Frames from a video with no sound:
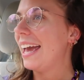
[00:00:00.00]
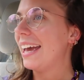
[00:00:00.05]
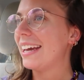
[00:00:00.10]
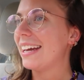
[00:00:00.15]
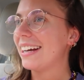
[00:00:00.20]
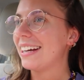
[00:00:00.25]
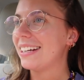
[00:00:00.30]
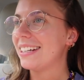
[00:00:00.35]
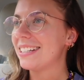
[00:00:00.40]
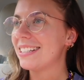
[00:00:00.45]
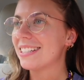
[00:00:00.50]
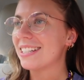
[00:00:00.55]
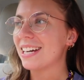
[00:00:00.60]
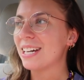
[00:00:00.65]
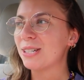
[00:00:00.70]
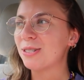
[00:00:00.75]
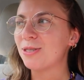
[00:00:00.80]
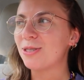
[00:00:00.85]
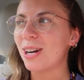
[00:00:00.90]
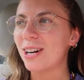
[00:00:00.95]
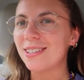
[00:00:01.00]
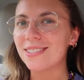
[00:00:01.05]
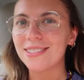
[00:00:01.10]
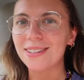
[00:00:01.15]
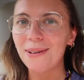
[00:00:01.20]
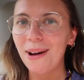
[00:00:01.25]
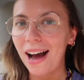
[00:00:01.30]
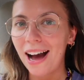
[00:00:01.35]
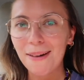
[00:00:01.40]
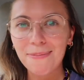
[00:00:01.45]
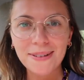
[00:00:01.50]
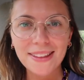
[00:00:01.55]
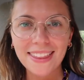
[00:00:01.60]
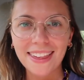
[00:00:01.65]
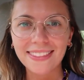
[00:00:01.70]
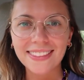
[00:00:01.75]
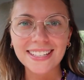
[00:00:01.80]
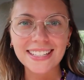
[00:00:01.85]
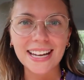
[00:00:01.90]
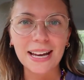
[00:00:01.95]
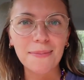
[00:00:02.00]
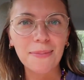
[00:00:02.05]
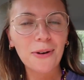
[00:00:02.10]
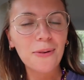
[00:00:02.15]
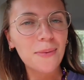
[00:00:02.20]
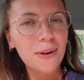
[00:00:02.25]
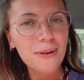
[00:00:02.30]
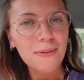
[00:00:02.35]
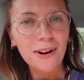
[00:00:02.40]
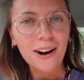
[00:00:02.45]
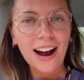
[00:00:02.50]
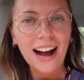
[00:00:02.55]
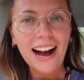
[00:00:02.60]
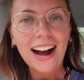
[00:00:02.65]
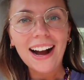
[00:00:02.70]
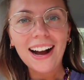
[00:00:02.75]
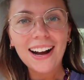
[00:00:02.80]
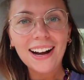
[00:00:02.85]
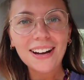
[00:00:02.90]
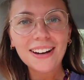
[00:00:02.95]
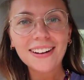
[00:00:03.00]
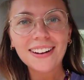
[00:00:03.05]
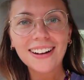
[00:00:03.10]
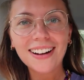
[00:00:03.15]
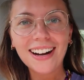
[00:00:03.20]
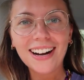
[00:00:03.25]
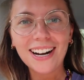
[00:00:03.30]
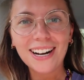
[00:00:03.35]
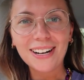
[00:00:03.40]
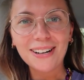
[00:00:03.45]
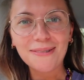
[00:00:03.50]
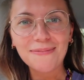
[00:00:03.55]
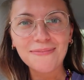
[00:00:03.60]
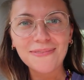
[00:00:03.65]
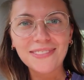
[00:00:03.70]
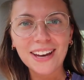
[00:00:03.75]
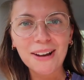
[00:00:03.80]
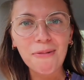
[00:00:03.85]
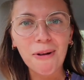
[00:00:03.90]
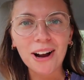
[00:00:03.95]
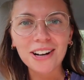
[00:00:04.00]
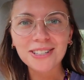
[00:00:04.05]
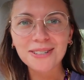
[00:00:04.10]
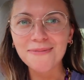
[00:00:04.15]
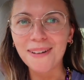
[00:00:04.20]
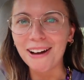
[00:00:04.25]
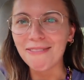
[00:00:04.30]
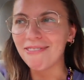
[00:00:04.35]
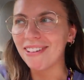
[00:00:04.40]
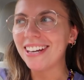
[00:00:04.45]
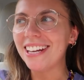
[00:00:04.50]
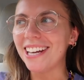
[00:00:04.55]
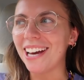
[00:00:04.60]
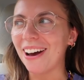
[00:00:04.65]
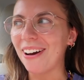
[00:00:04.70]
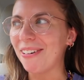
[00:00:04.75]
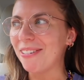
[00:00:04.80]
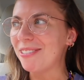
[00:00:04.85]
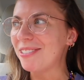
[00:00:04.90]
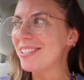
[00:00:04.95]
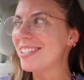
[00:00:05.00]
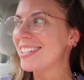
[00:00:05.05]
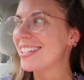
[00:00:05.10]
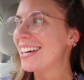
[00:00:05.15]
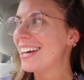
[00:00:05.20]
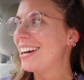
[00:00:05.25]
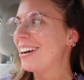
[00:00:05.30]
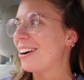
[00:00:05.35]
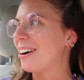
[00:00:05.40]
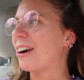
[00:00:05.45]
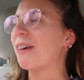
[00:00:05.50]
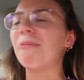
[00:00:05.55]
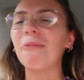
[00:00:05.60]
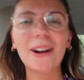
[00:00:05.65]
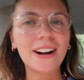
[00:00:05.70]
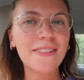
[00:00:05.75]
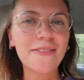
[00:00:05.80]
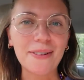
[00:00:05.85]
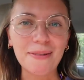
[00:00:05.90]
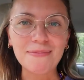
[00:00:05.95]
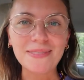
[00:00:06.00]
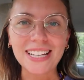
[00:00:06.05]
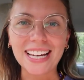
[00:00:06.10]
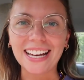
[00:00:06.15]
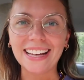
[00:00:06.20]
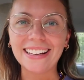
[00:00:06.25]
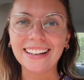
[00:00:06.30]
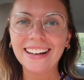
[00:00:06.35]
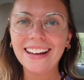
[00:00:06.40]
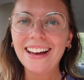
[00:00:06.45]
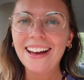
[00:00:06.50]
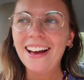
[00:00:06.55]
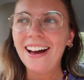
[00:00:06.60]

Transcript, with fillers: and it just so happened that the table we were at, um, they watched my videos, or one of them did.